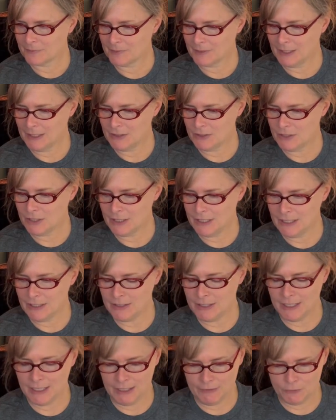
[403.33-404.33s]
It's the
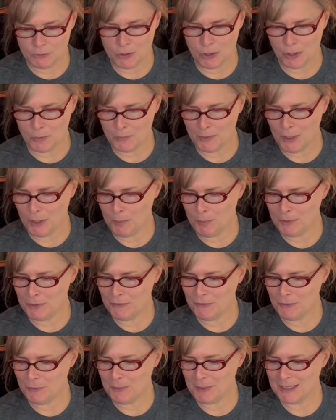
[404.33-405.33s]
Disney gift card we opened a
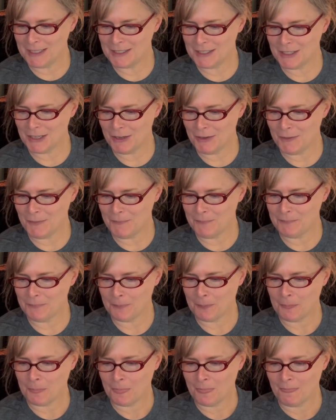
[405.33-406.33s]
few minutes ago. What do you
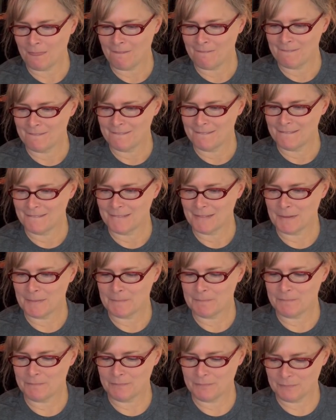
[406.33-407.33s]
say to
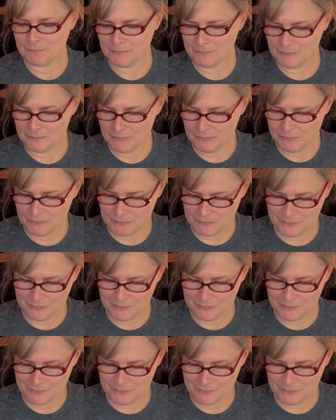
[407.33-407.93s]
Lisa? Lisa,